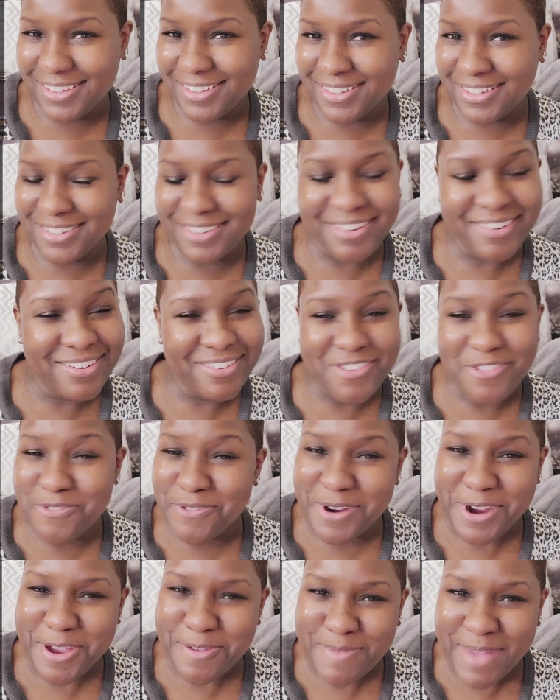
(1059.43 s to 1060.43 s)
girl, don't
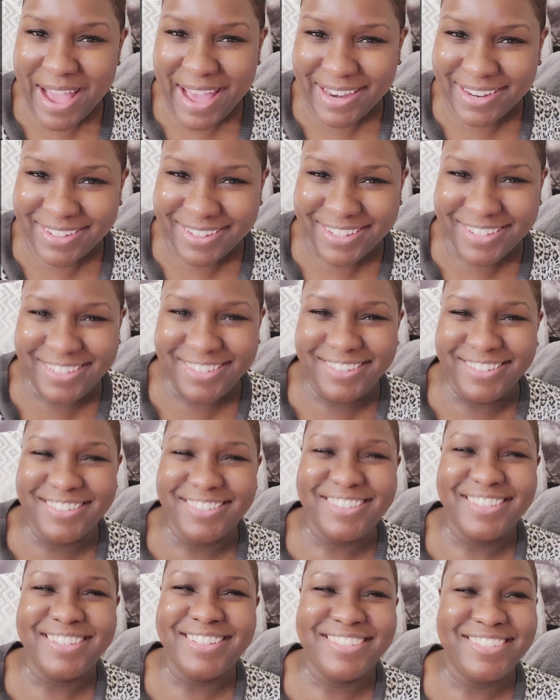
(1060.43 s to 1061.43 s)
worry about it.
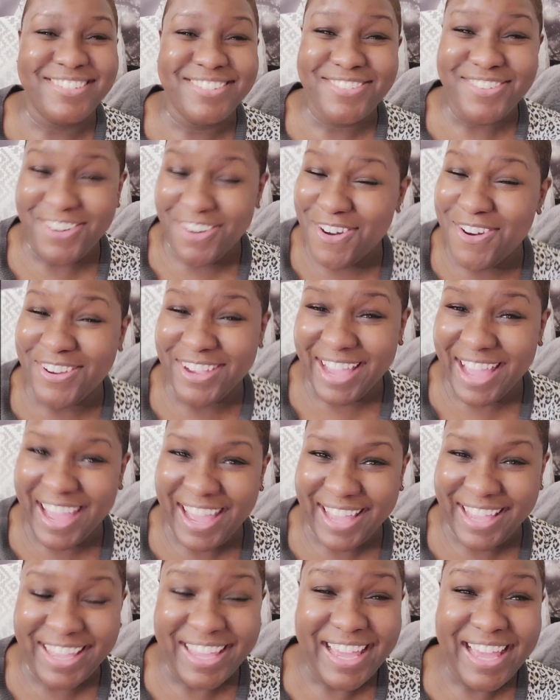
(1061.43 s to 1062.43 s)
You
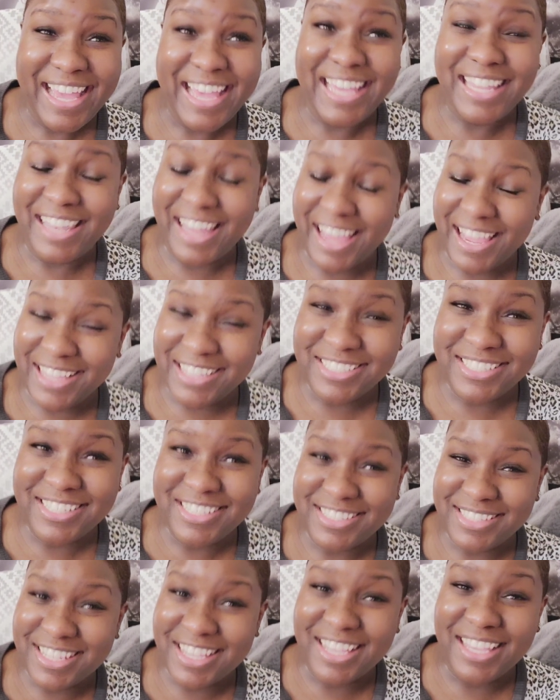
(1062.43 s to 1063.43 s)
okay. Like, she's
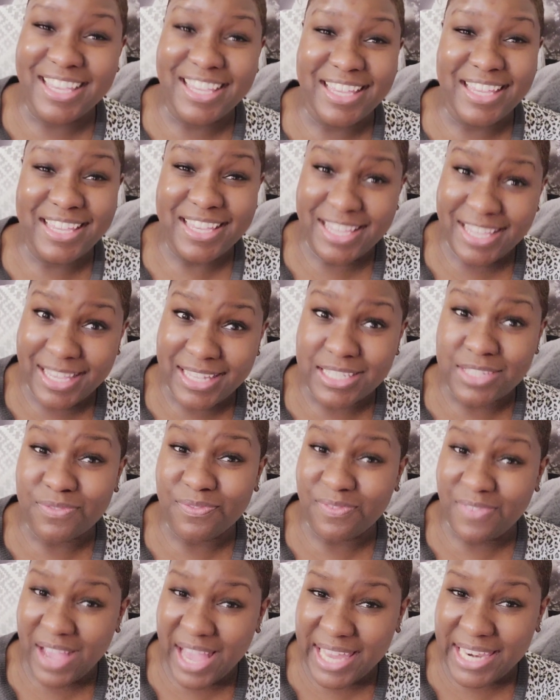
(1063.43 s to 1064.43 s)
thinking he has
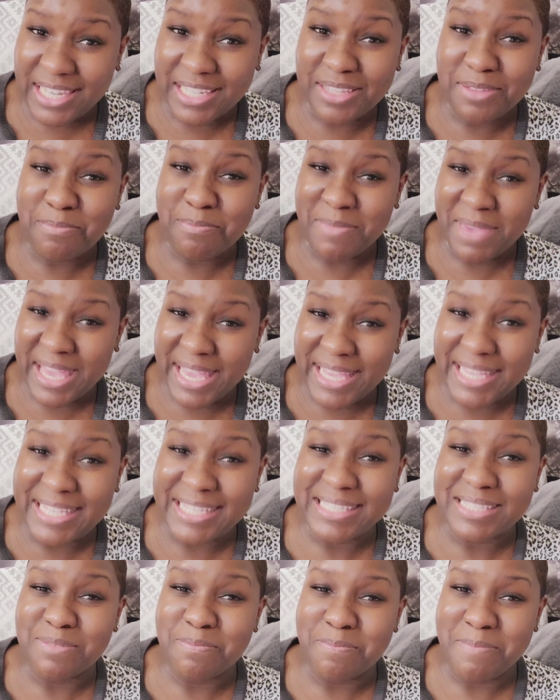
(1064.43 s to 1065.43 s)
finally met
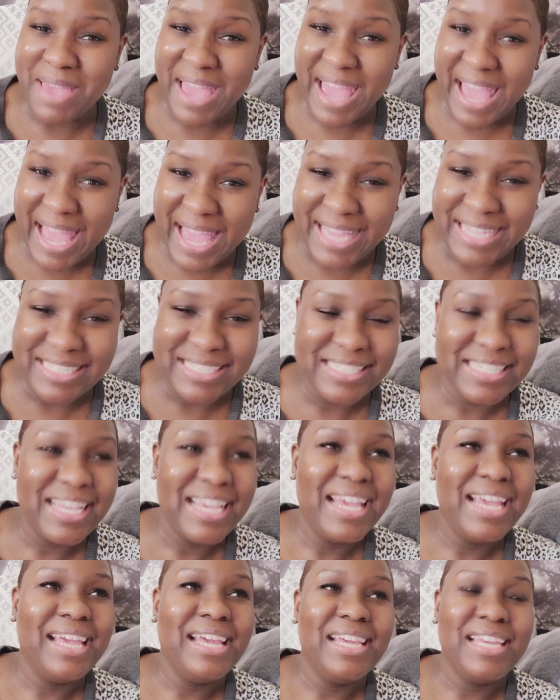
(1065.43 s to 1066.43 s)
his match.
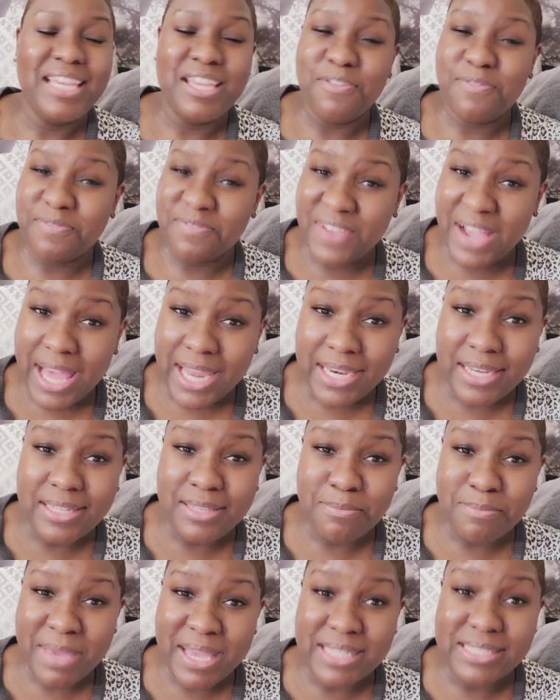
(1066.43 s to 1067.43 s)
He finally
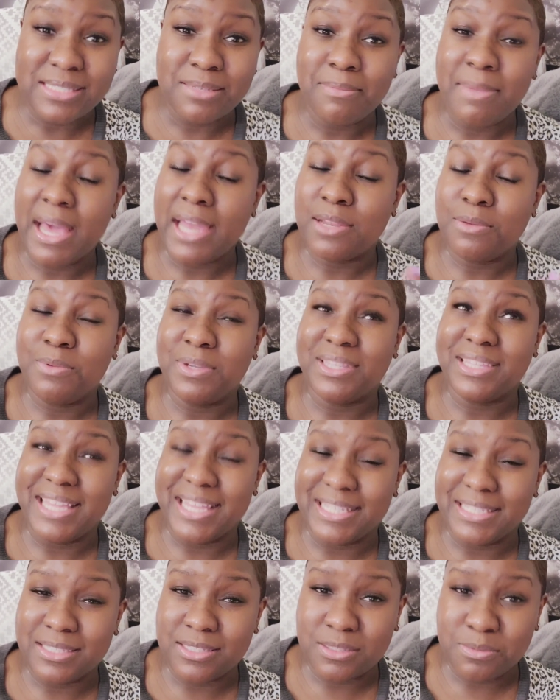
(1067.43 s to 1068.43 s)
met somebody with
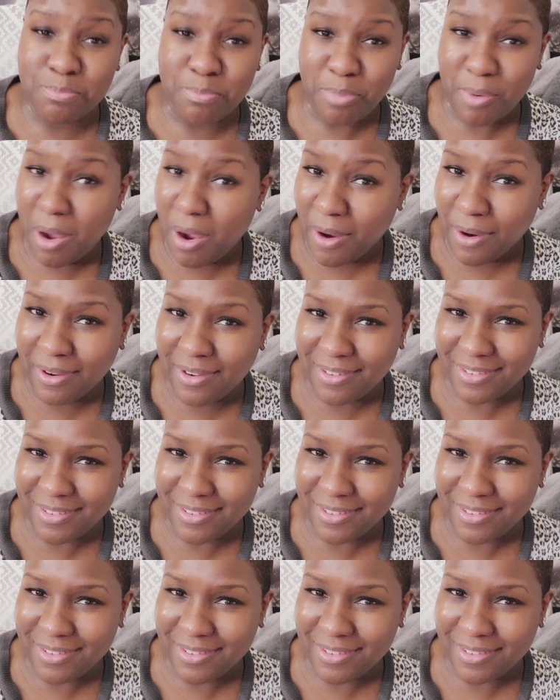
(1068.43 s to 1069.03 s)
that spark,